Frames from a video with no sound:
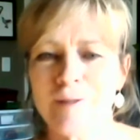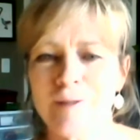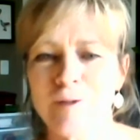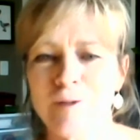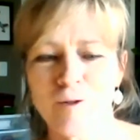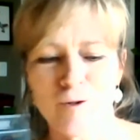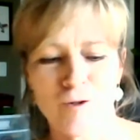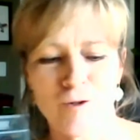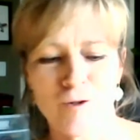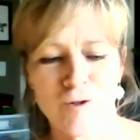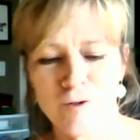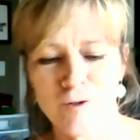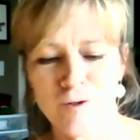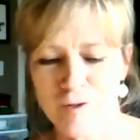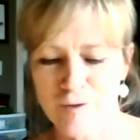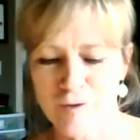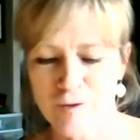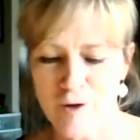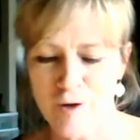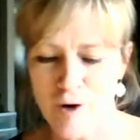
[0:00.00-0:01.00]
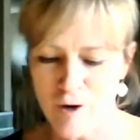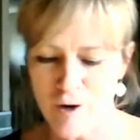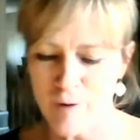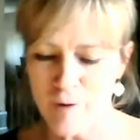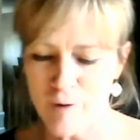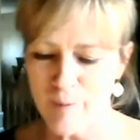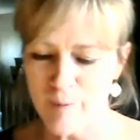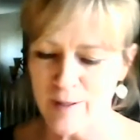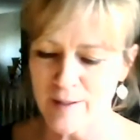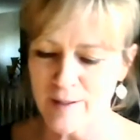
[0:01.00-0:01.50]
surgical scar,
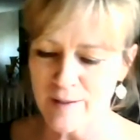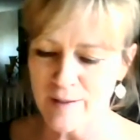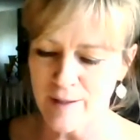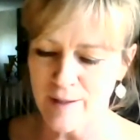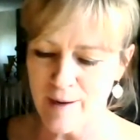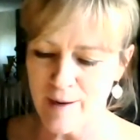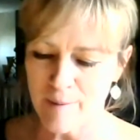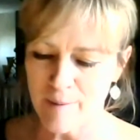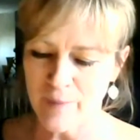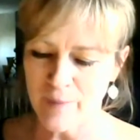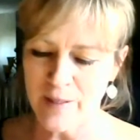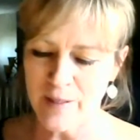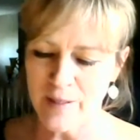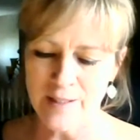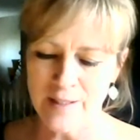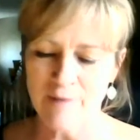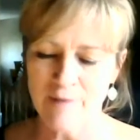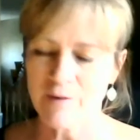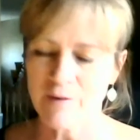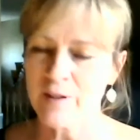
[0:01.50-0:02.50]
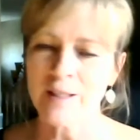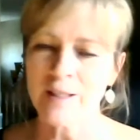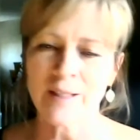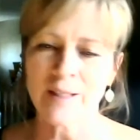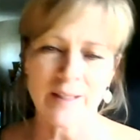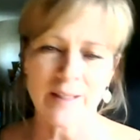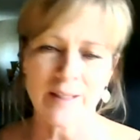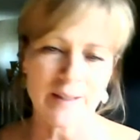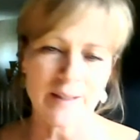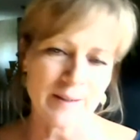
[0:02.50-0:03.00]
but it definitely